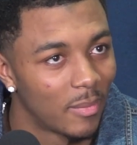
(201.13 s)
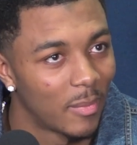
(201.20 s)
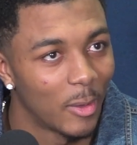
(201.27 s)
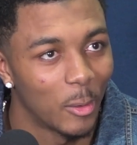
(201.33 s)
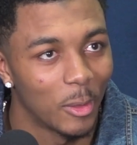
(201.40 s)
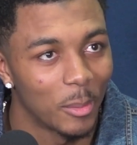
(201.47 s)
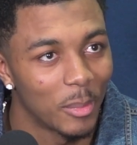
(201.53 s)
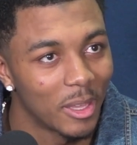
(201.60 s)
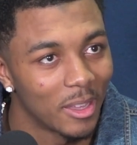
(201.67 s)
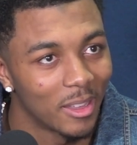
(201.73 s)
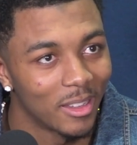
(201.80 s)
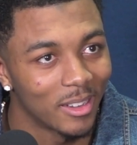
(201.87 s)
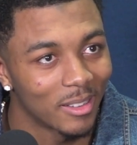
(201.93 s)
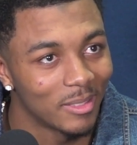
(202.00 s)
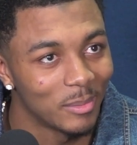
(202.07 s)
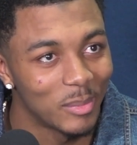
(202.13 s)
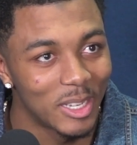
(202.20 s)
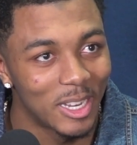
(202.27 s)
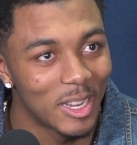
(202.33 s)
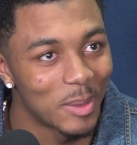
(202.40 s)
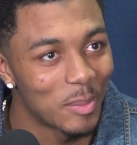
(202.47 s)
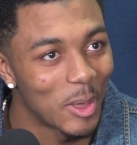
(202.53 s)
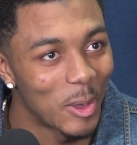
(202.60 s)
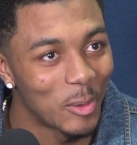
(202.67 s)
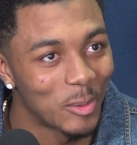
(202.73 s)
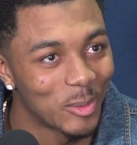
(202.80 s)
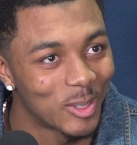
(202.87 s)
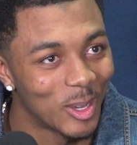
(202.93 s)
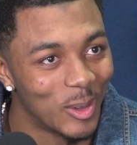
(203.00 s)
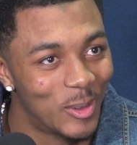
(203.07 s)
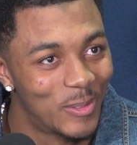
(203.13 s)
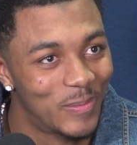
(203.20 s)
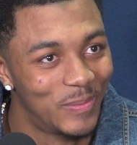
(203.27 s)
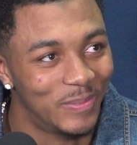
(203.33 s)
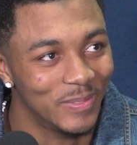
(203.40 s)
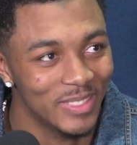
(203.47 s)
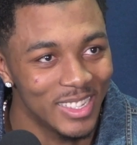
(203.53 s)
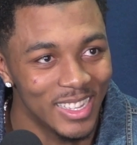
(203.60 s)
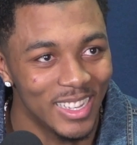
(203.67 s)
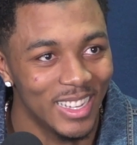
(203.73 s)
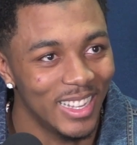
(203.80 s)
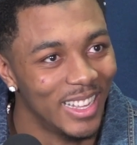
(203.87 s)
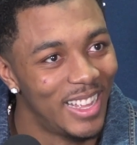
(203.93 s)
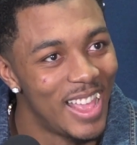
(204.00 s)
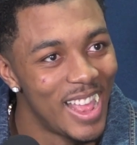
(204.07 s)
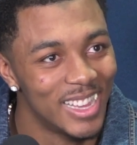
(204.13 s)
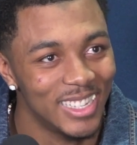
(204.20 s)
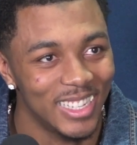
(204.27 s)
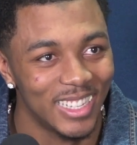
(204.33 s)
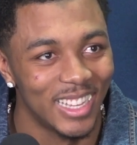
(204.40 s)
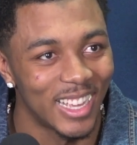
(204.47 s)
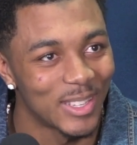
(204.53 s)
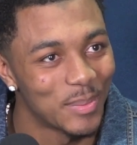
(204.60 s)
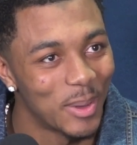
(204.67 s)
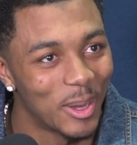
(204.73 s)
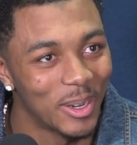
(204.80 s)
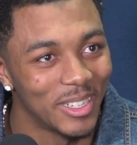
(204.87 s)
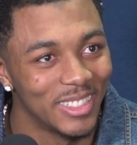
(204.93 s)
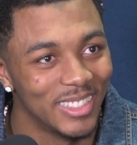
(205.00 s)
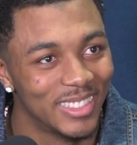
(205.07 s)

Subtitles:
Only me and him though, so that's about it.